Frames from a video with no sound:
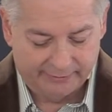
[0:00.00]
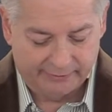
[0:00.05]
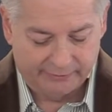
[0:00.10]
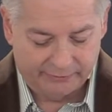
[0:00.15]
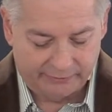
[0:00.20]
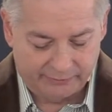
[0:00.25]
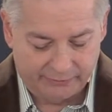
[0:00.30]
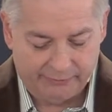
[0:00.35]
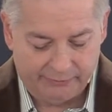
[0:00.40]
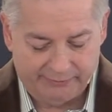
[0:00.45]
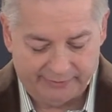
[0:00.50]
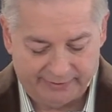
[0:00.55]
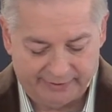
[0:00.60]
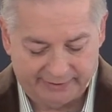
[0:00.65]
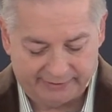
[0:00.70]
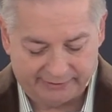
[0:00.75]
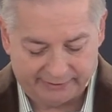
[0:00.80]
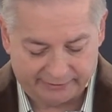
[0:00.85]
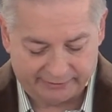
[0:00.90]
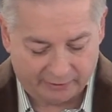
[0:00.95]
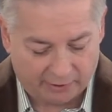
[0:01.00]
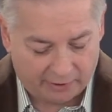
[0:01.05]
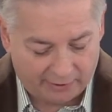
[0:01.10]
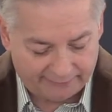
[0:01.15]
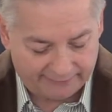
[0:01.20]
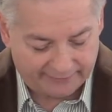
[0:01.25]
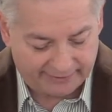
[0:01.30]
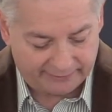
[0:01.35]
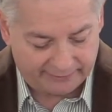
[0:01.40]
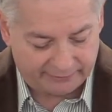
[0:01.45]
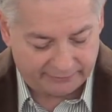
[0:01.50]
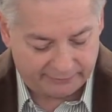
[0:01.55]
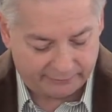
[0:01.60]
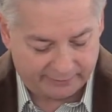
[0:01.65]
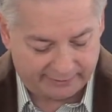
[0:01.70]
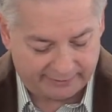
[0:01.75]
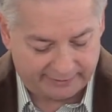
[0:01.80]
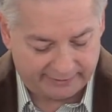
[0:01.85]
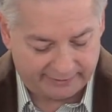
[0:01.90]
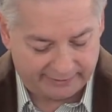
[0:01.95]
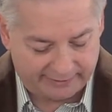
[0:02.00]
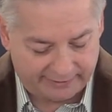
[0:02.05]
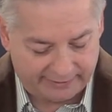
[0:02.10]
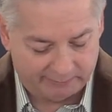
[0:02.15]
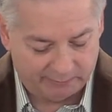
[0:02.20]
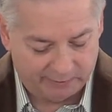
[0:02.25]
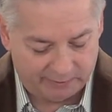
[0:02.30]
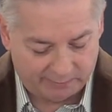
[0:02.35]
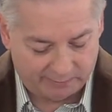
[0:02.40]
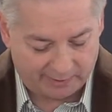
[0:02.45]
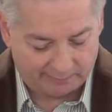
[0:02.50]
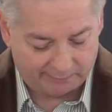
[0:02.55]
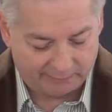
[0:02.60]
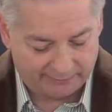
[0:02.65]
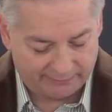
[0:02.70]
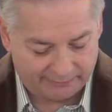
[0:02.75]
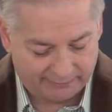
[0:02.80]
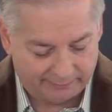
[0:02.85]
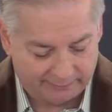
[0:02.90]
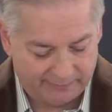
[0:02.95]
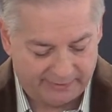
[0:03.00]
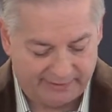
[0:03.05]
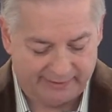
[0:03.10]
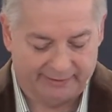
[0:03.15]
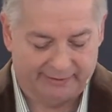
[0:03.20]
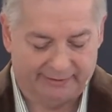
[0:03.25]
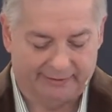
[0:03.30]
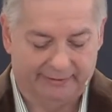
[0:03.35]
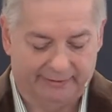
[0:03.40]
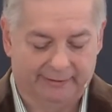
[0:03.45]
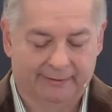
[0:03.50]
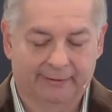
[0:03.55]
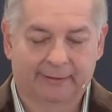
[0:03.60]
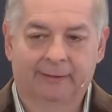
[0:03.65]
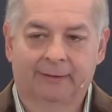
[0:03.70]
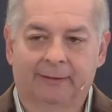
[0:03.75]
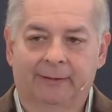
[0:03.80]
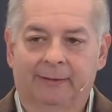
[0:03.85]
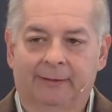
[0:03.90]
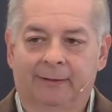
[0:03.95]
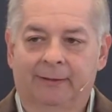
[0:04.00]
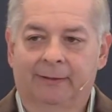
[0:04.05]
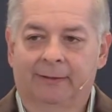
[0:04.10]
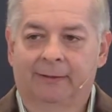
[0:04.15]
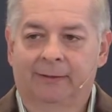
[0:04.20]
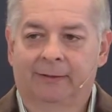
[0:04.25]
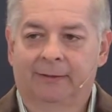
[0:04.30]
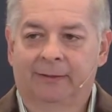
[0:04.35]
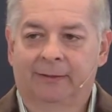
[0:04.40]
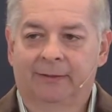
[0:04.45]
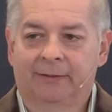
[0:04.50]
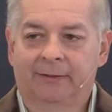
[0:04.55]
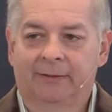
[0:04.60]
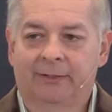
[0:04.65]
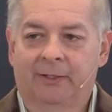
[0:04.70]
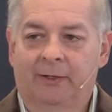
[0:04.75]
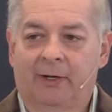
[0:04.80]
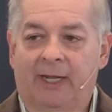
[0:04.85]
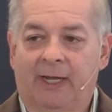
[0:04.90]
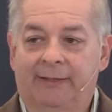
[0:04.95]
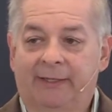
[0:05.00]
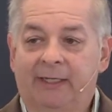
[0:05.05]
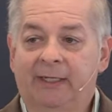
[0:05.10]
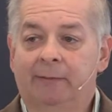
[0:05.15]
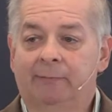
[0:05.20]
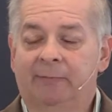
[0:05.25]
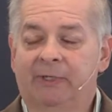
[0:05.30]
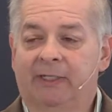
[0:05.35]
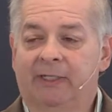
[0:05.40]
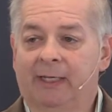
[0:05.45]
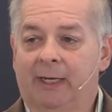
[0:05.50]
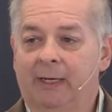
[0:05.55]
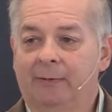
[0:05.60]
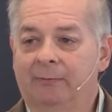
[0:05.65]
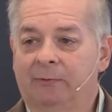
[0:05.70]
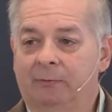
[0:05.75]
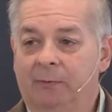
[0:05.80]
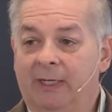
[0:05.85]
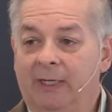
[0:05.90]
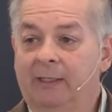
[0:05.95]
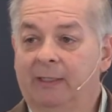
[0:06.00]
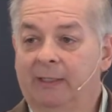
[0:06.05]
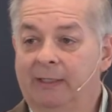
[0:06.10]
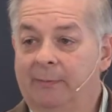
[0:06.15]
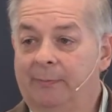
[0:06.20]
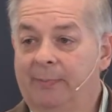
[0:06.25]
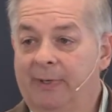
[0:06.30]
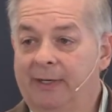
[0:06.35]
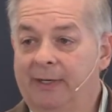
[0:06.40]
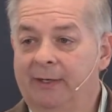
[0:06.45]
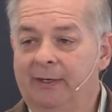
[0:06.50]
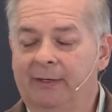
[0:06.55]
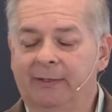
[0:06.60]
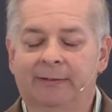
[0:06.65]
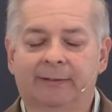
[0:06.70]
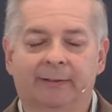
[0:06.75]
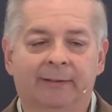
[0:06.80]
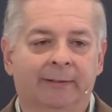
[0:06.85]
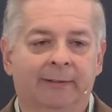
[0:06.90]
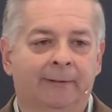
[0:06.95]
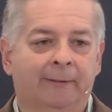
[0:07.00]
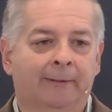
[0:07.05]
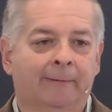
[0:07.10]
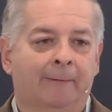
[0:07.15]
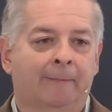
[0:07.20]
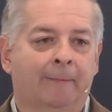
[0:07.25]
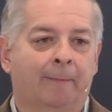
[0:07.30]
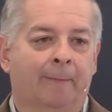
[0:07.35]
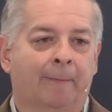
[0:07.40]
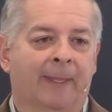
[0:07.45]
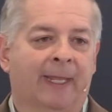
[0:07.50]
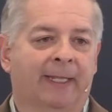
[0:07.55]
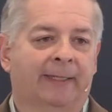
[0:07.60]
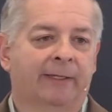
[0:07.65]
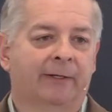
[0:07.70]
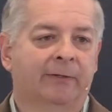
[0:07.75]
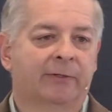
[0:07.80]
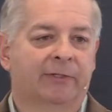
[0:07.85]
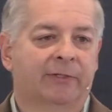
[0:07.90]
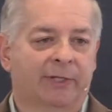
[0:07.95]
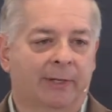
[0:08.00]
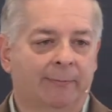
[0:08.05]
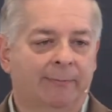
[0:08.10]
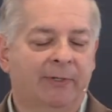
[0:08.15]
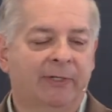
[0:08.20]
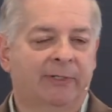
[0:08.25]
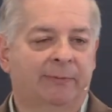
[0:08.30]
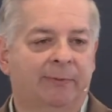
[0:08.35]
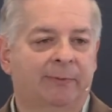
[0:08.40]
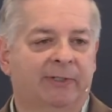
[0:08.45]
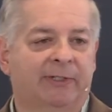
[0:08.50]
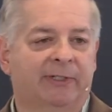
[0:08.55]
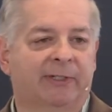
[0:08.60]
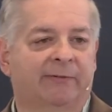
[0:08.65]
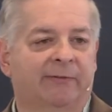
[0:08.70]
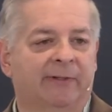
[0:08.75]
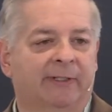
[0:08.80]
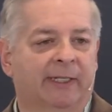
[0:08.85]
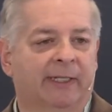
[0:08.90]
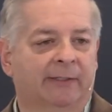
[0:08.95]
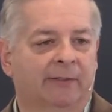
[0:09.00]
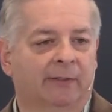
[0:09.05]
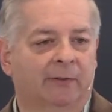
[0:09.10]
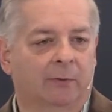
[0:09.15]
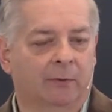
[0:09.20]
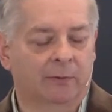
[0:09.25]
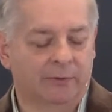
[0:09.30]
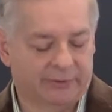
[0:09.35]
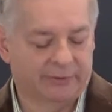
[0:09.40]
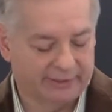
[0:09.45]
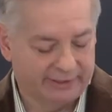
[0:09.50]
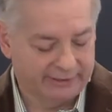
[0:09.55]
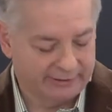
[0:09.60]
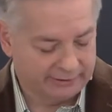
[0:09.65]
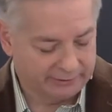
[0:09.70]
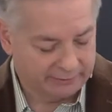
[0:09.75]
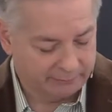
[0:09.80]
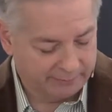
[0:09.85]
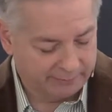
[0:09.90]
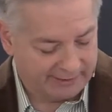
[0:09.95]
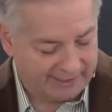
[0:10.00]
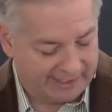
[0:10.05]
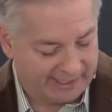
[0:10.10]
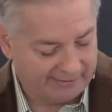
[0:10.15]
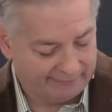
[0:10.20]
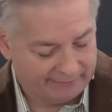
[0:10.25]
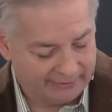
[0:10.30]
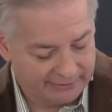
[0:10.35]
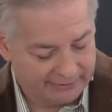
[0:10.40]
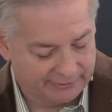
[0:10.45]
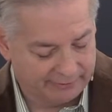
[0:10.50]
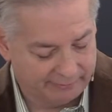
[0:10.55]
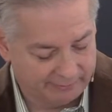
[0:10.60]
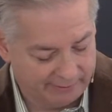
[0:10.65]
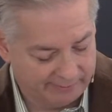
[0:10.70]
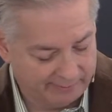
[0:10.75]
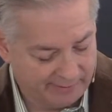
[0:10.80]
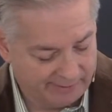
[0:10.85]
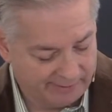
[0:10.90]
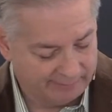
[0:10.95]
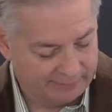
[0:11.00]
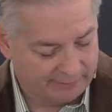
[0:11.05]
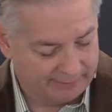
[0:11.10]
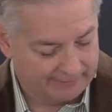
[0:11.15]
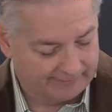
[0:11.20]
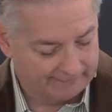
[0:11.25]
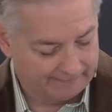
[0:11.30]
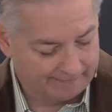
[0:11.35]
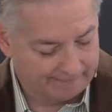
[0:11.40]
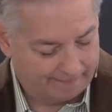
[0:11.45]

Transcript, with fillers: Do this as often as you drink it in remembrance of me. So I think it becomes readily apparent that there's something specific that the Lord Jesus would have us to remember.